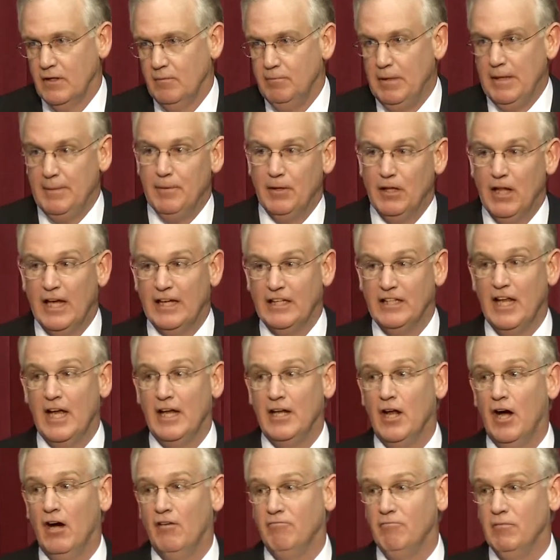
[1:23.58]
People like
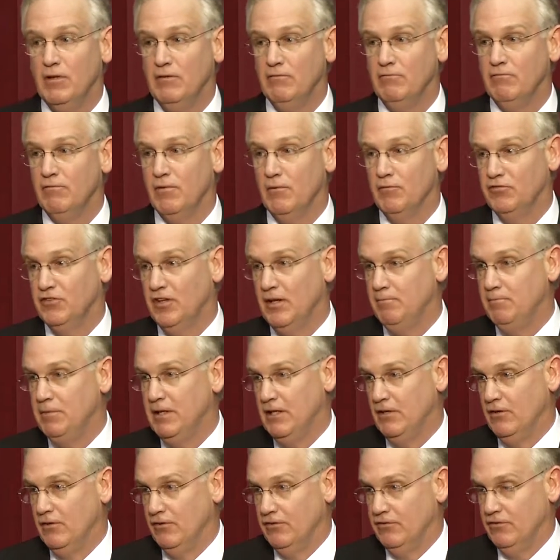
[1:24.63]
Nate Huffman from St.
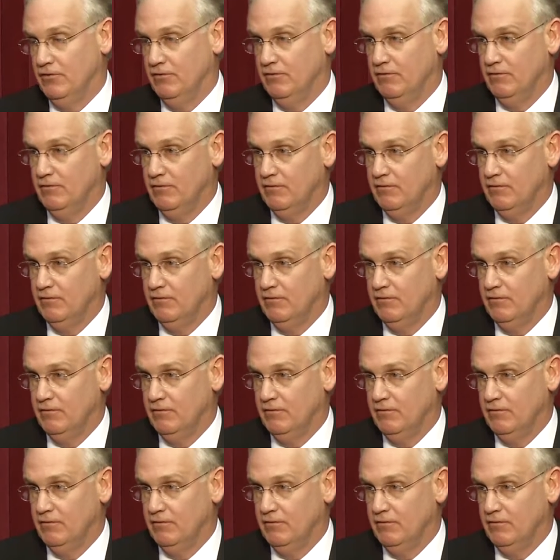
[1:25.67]
Peter's,